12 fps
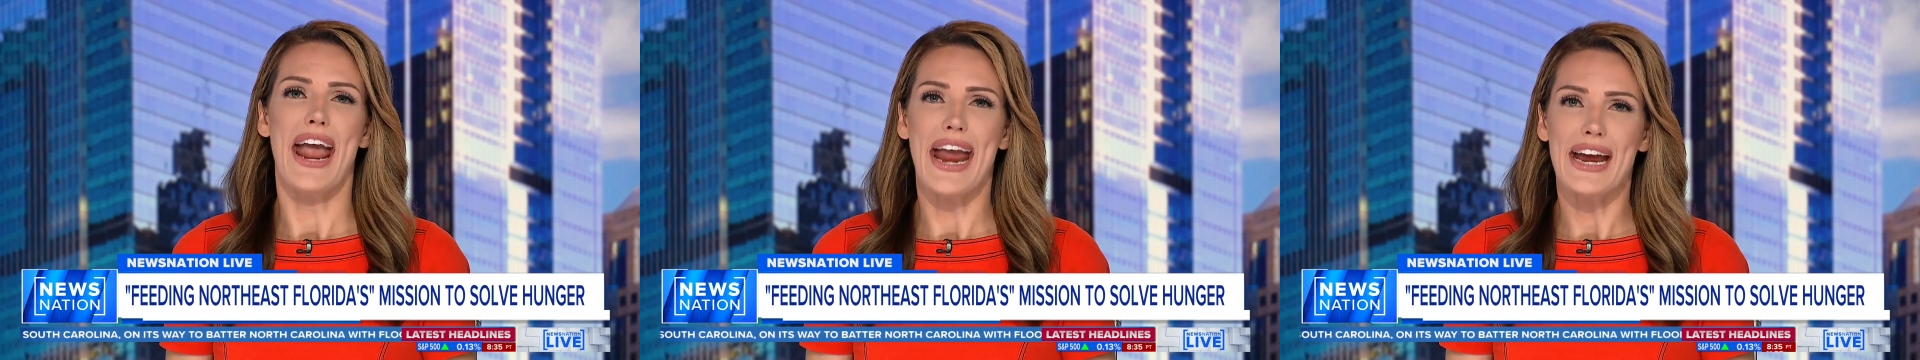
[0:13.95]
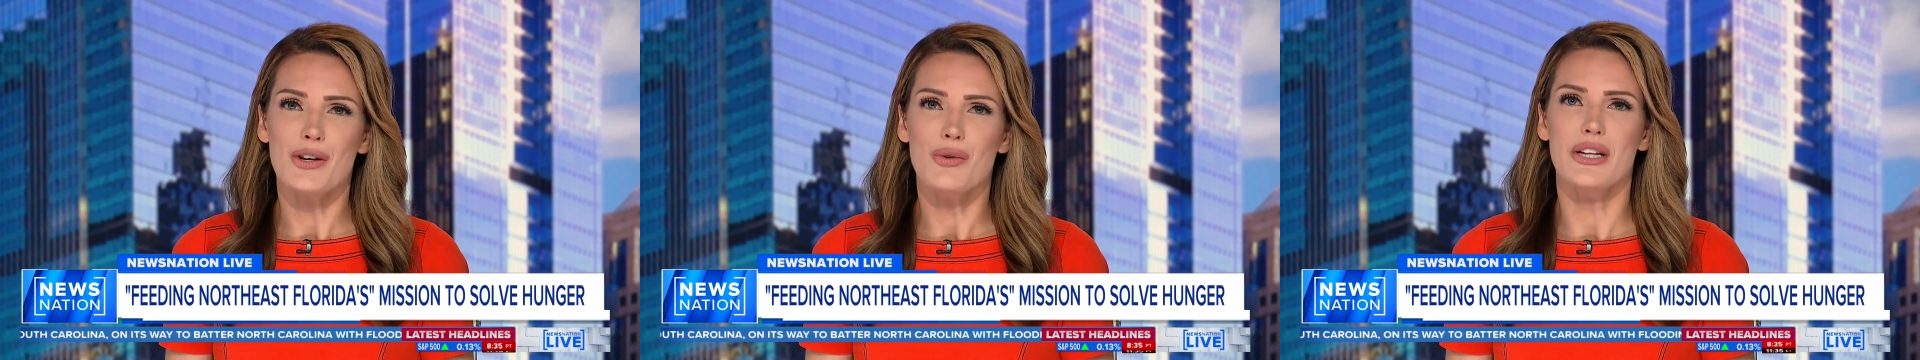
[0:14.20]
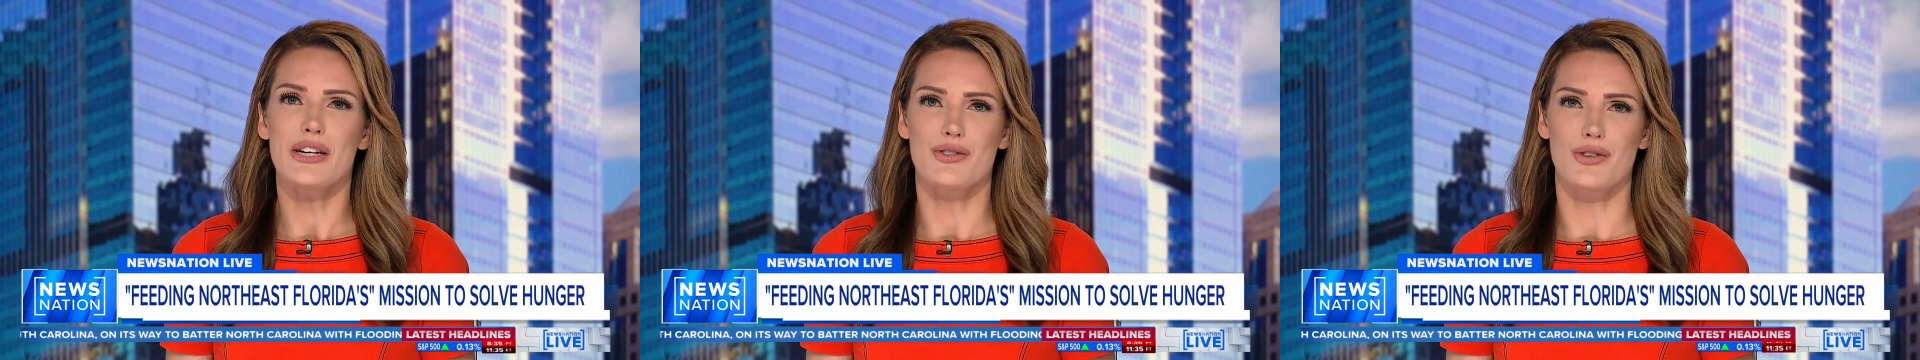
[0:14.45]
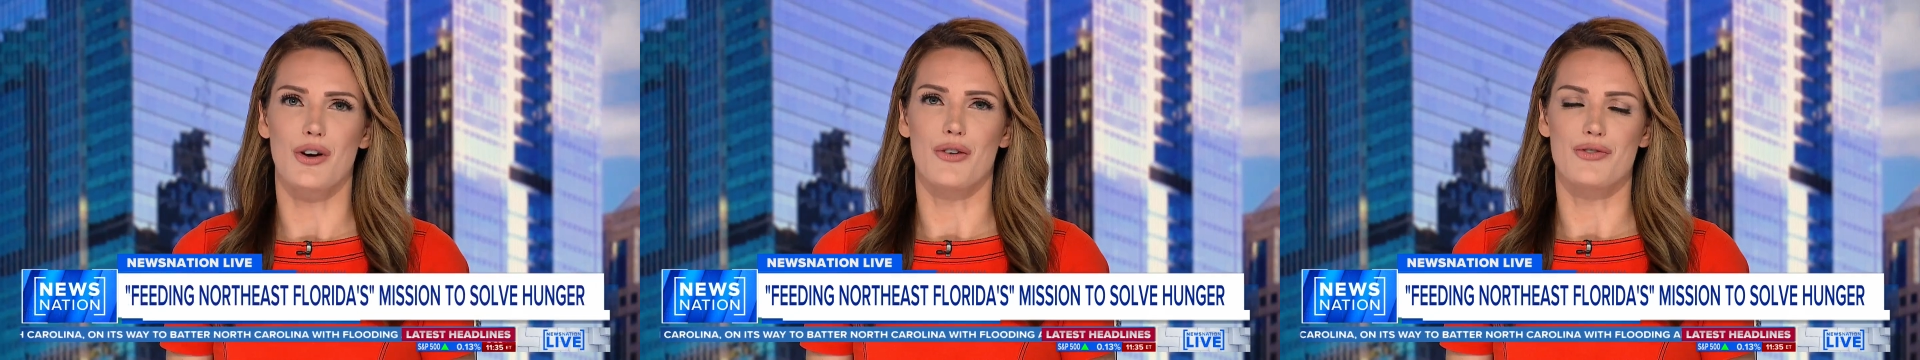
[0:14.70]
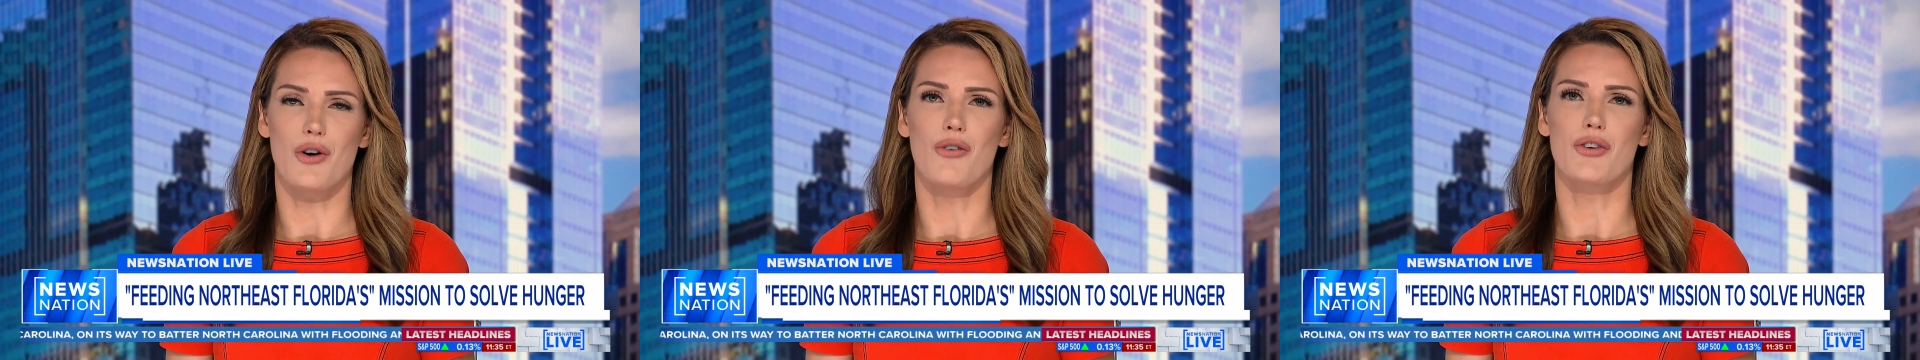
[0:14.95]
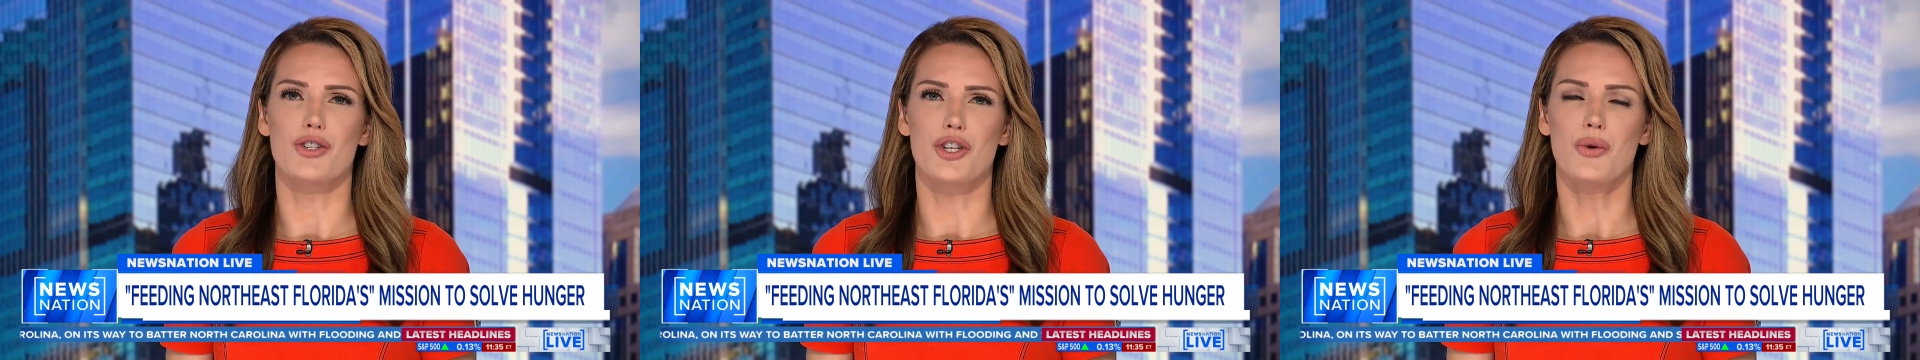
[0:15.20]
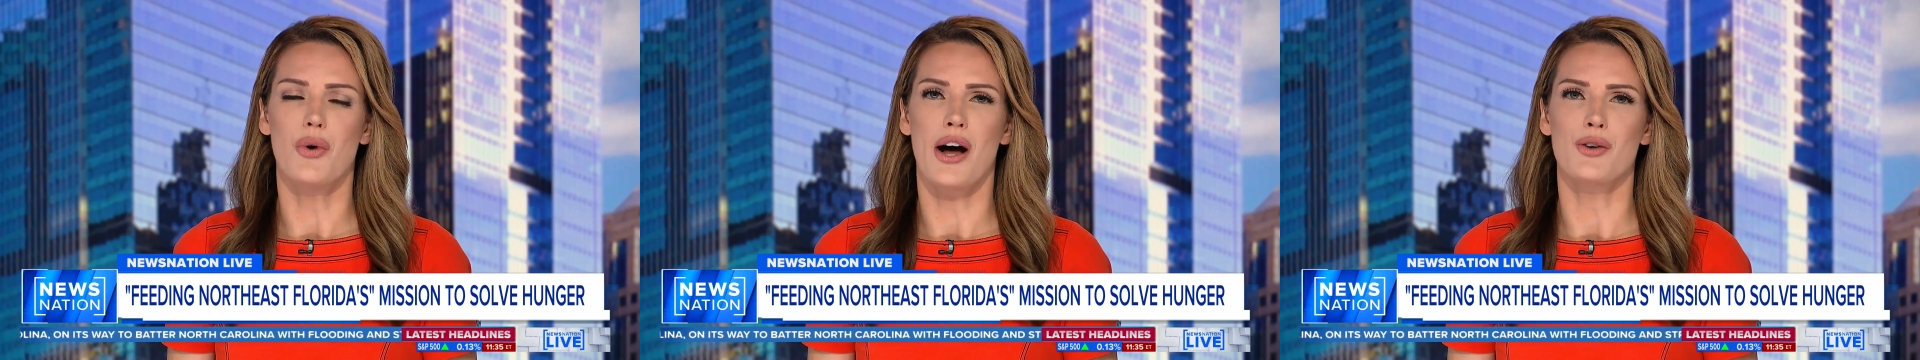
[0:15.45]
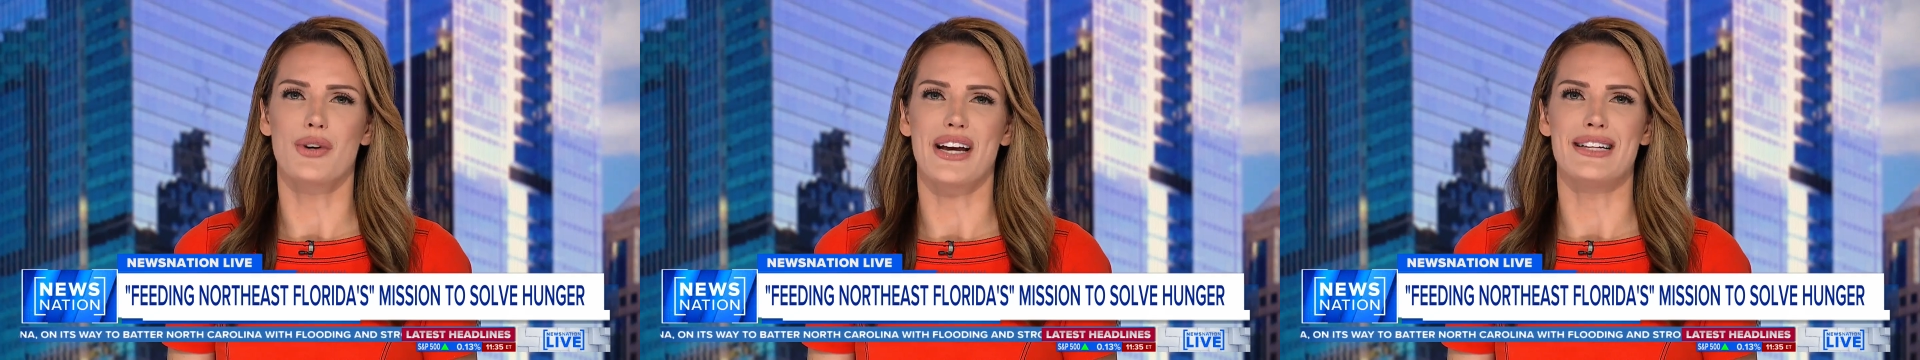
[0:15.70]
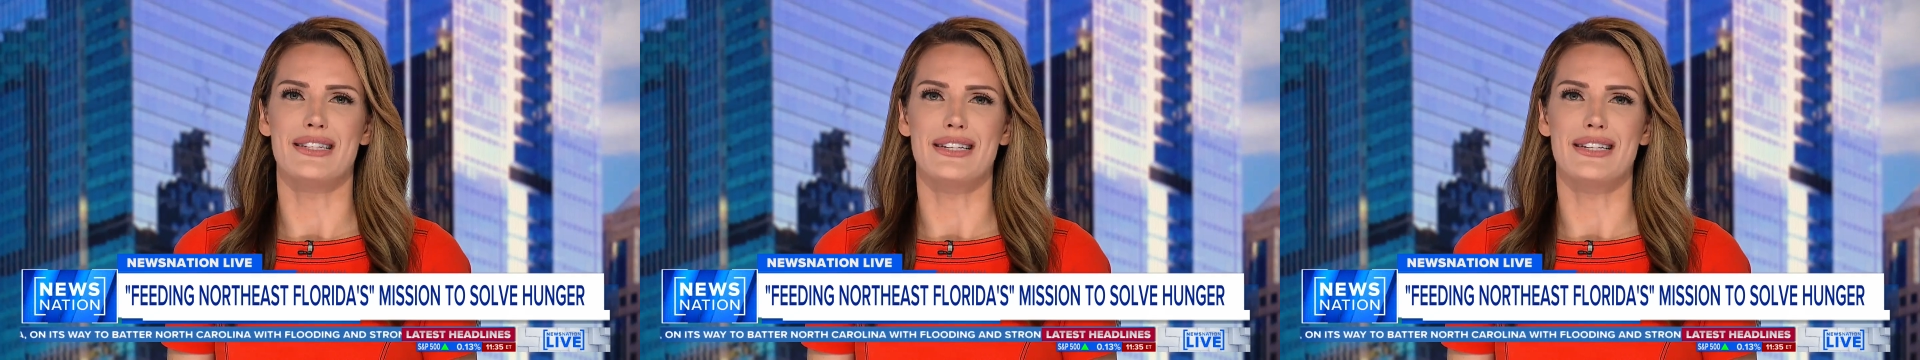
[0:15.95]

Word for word: annually serves over two hundred